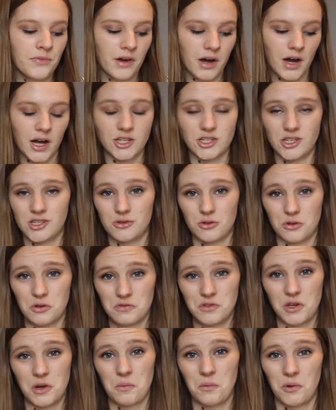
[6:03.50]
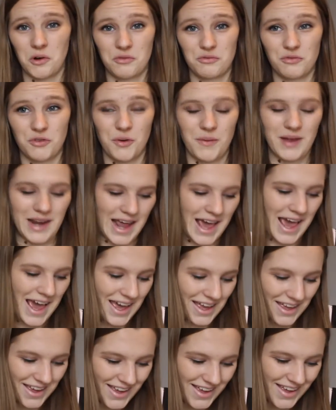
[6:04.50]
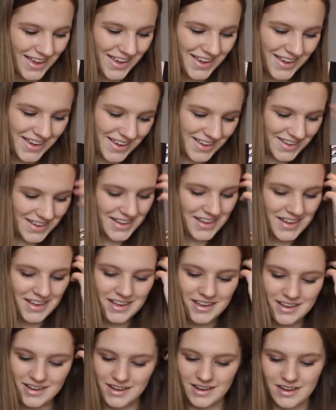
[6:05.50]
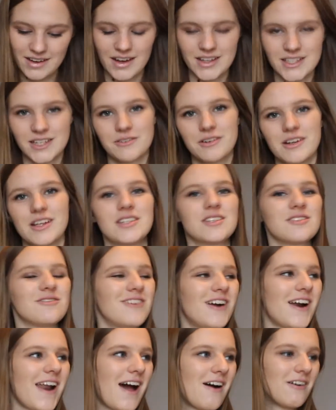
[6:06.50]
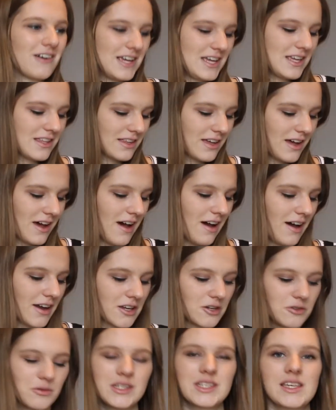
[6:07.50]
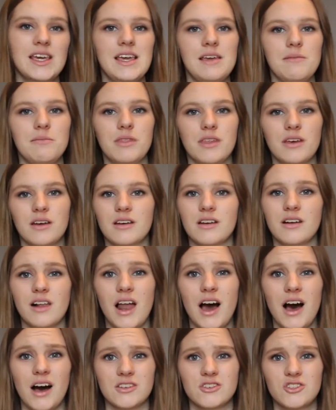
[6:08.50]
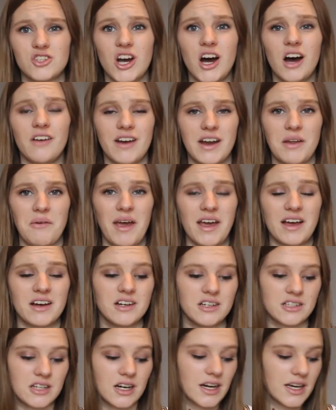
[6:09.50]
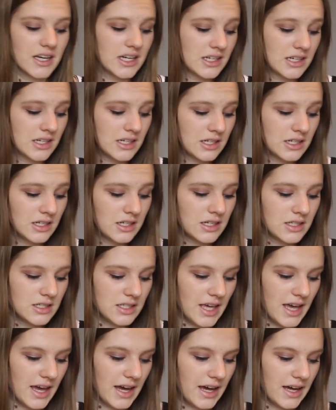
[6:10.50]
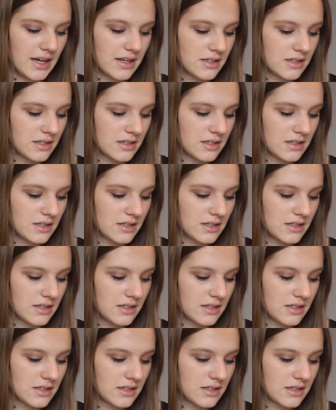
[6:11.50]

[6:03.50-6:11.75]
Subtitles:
I just sort of don't want to ruin it. I don't want it to run out either. I can always keep the glass jar anyway, can't I? Yeah.